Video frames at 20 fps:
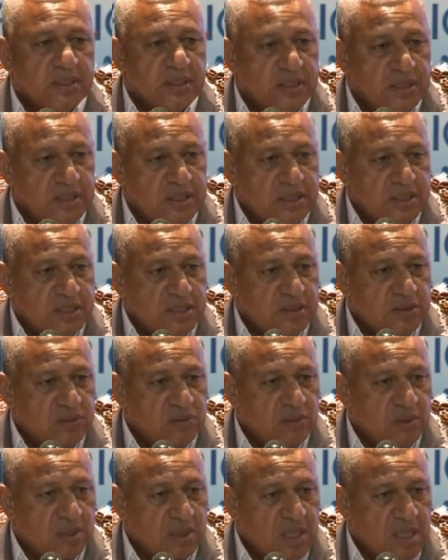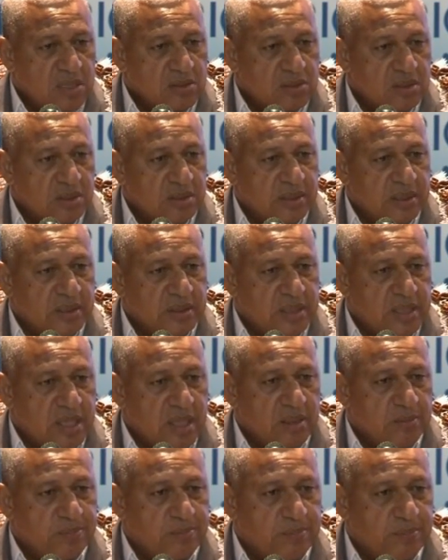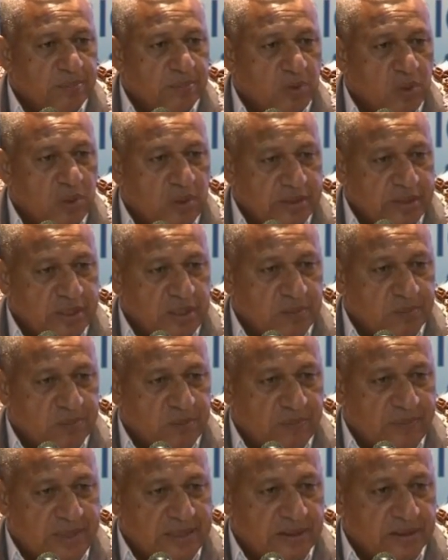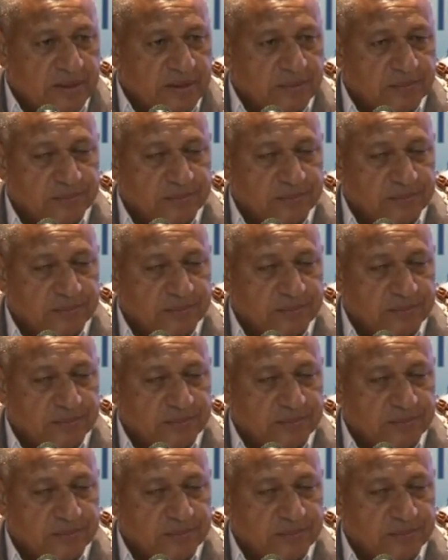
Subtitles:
in addition to the counsel that they are already provided.